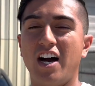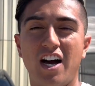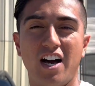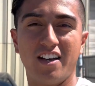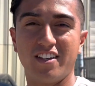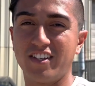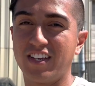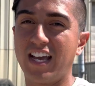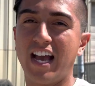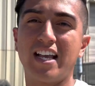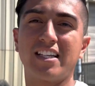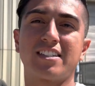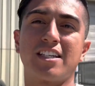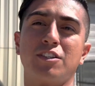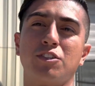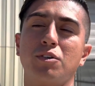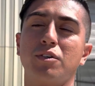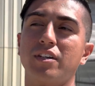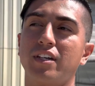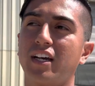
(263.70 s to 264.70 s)
You guys can
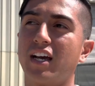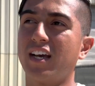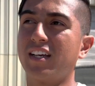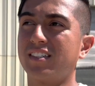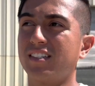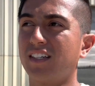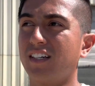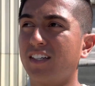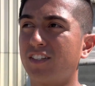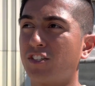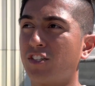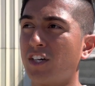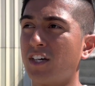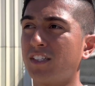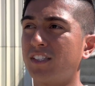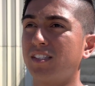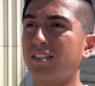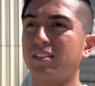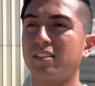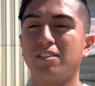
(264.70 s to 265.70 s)
do it, you guys.
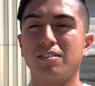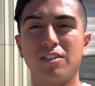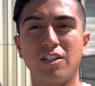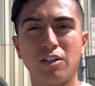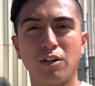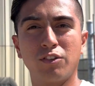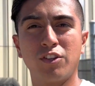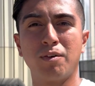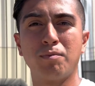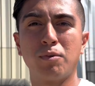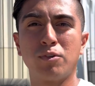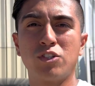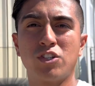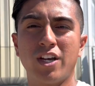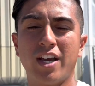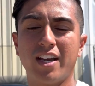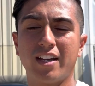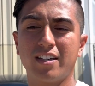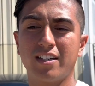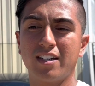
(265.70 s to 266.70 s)
Just, you know, double
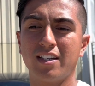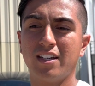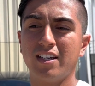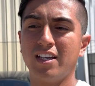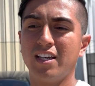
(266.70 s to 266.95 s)
check